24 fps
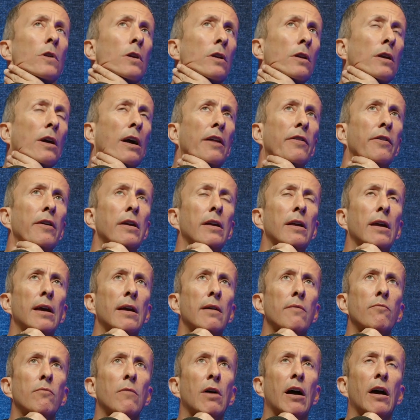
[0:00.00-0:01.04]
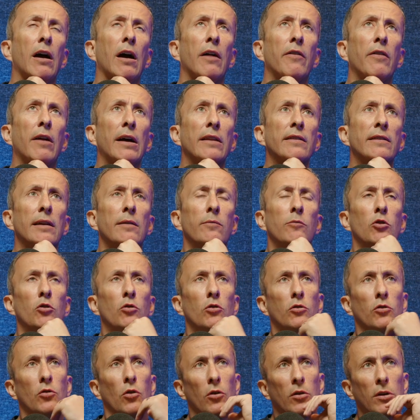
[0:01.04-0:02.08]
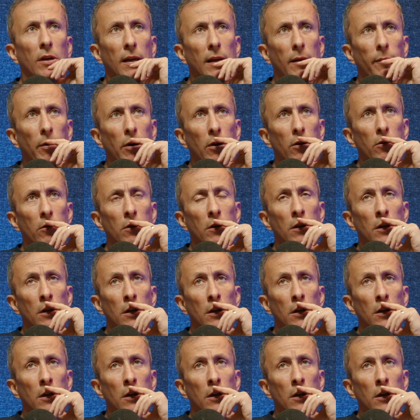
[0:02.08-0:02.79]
Yeah, I think at that time that you're talking about,